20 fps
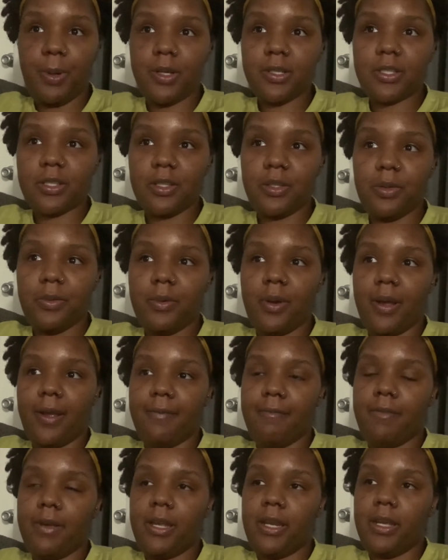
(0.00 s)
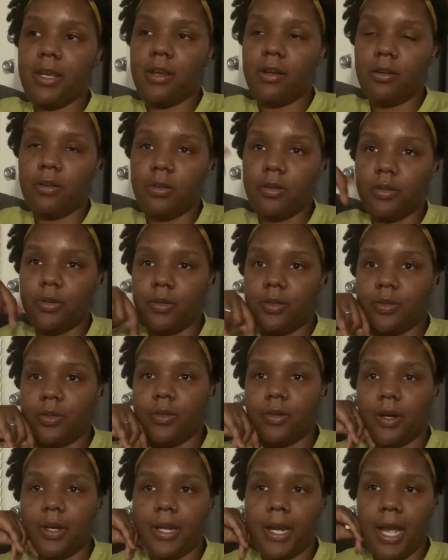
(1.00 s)
to do a video
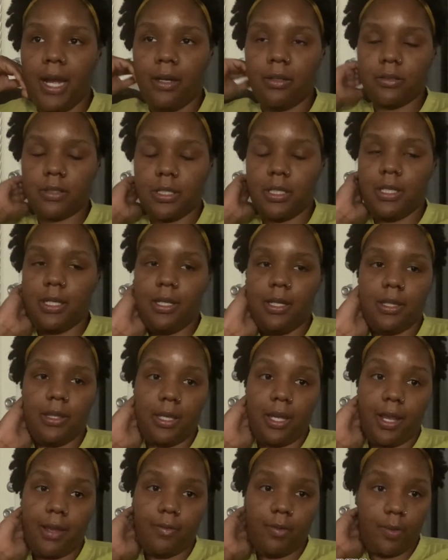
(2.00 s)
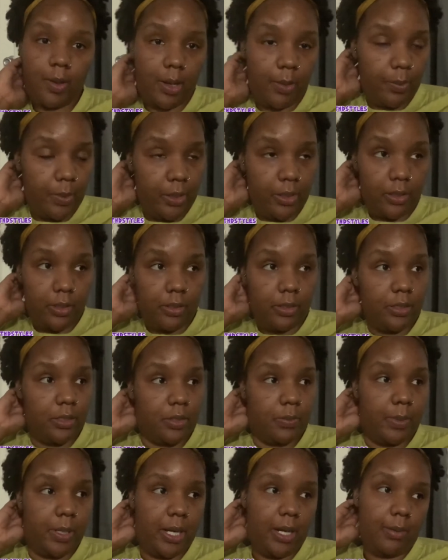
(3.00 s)
announcing the giveaway winners,
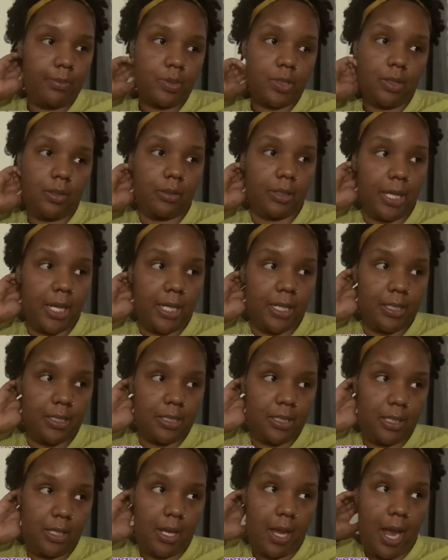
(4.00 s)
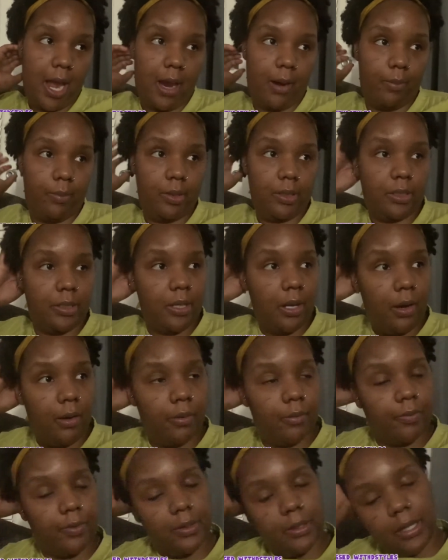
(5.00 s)
but I'm so lazy. I really
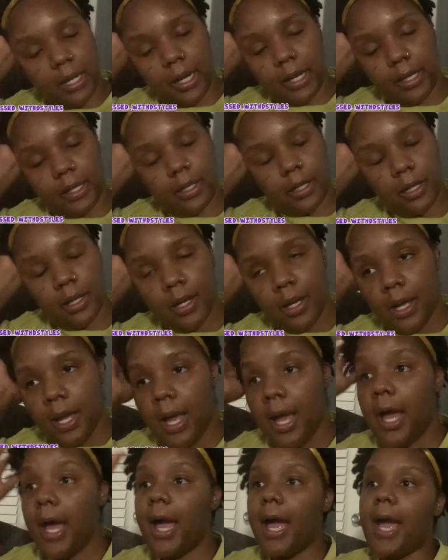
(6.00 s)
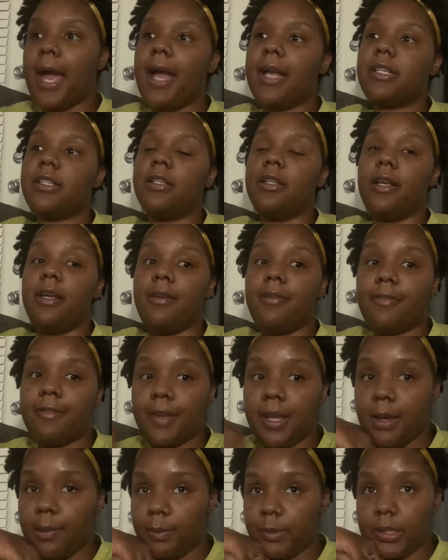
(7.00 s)
don't feel like actually
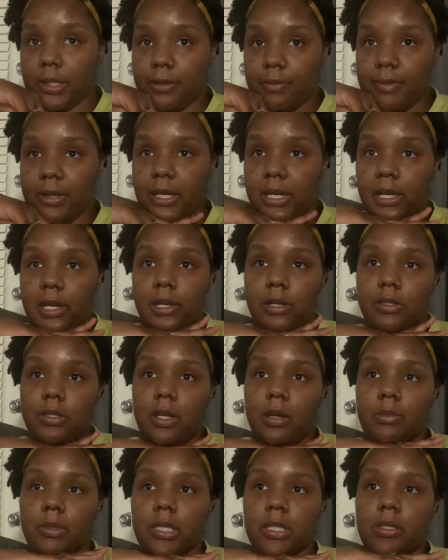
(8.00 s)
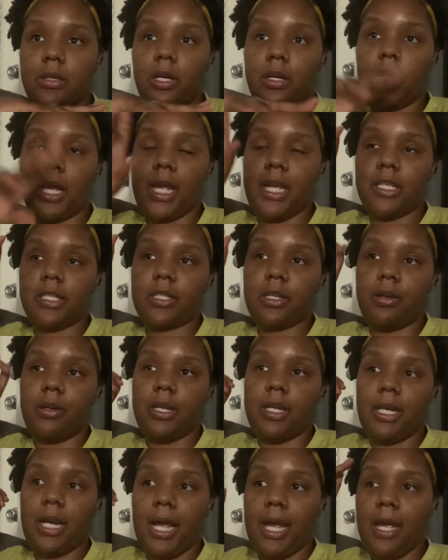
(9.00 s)
filming the video so i'm just gonna insert
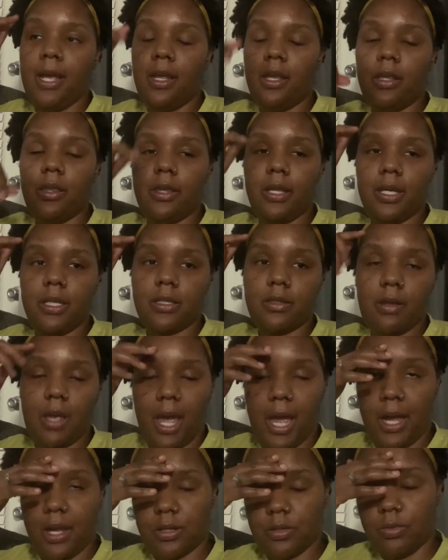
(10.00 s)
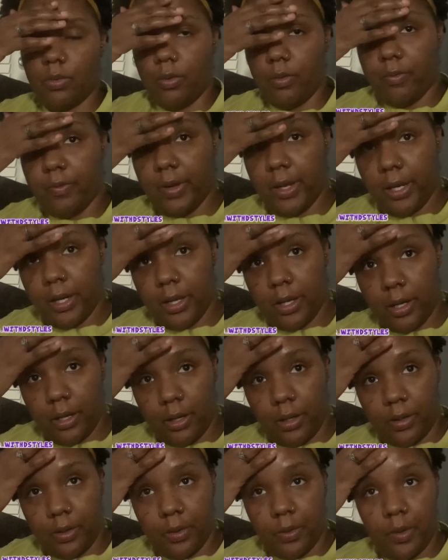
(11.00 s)
it in this actual
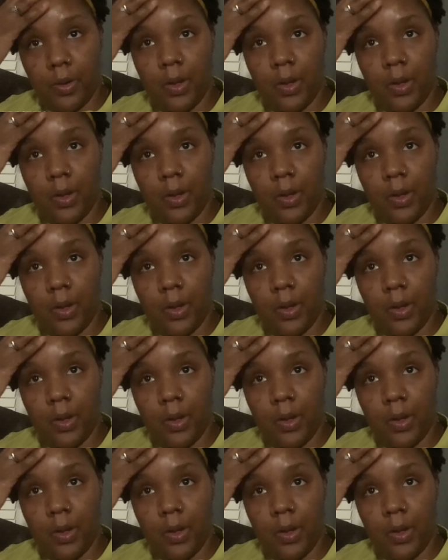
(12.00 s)
video